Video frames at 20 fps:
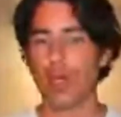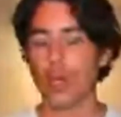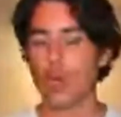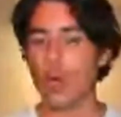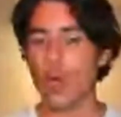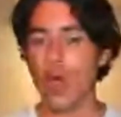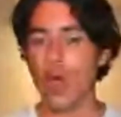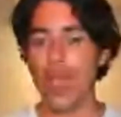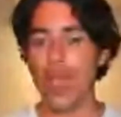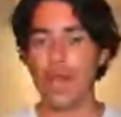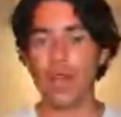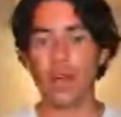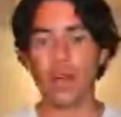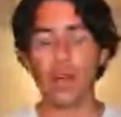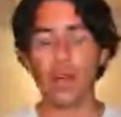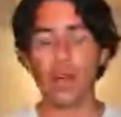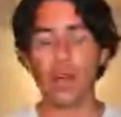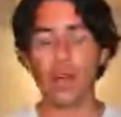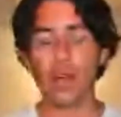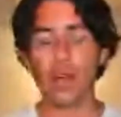
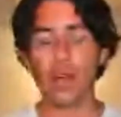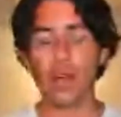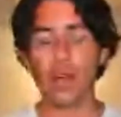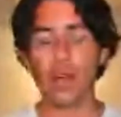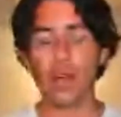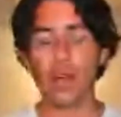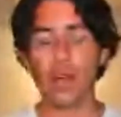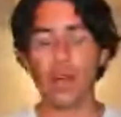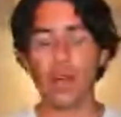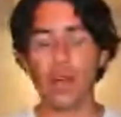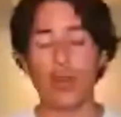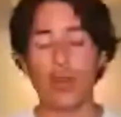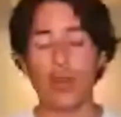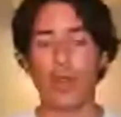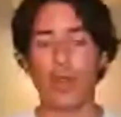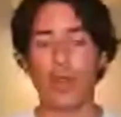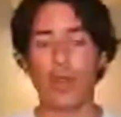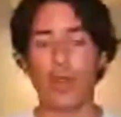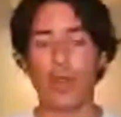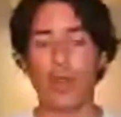whoever, whoever
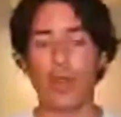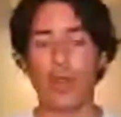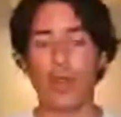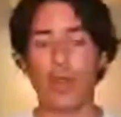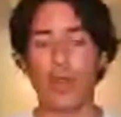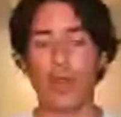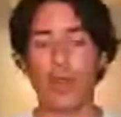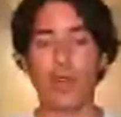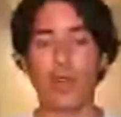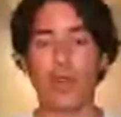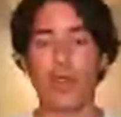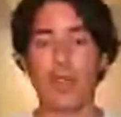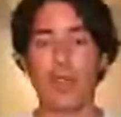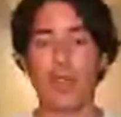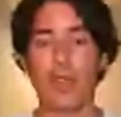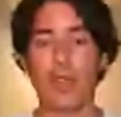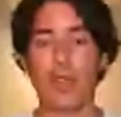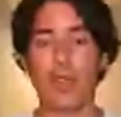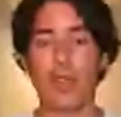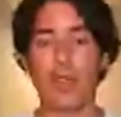just
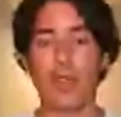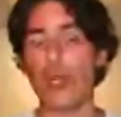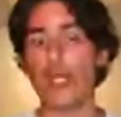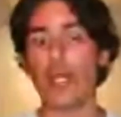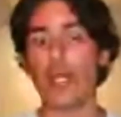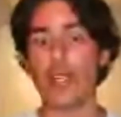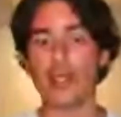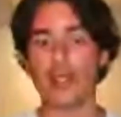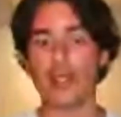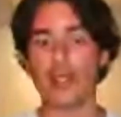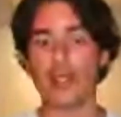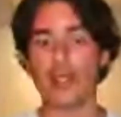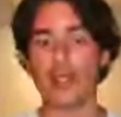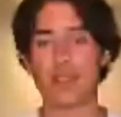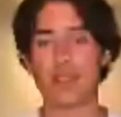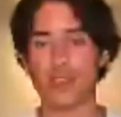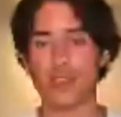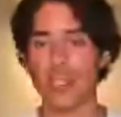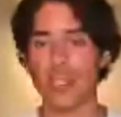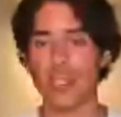uh, join
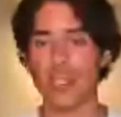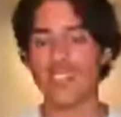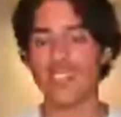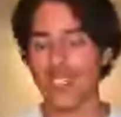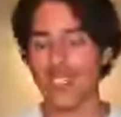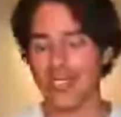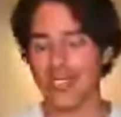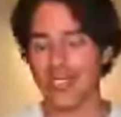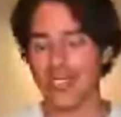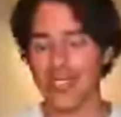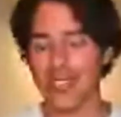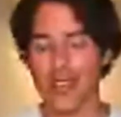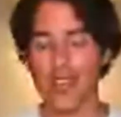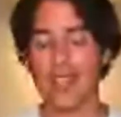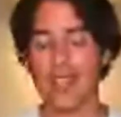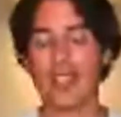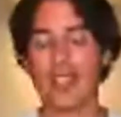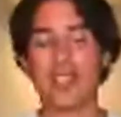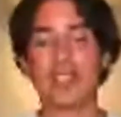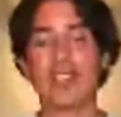us joining
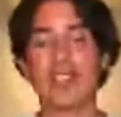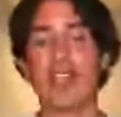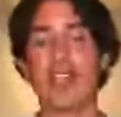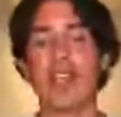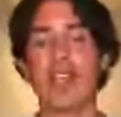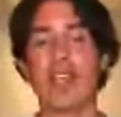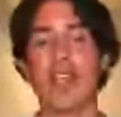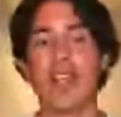this